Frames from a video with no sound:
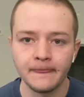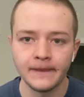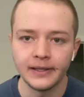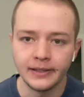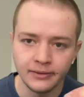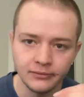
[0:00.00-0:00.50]

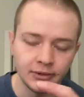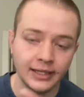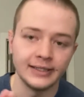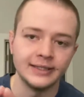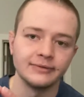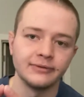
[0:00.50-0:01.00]
like at
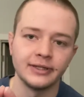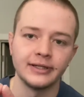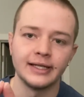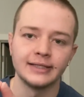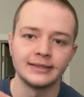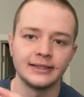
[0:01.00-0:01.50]
least within
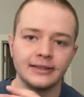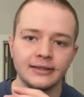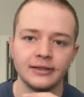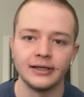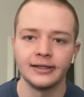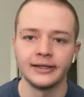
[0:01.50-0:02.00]
that state,
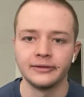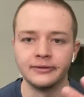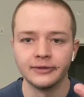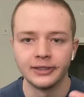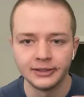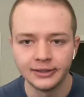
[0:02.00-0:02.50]
not like in
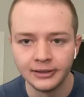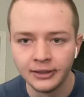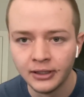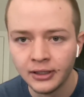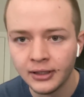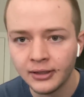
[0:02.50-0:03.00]
Russia,
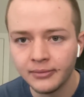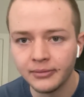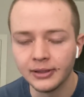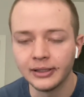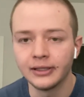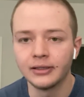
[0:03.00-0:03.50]

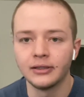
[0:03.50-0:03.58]
but like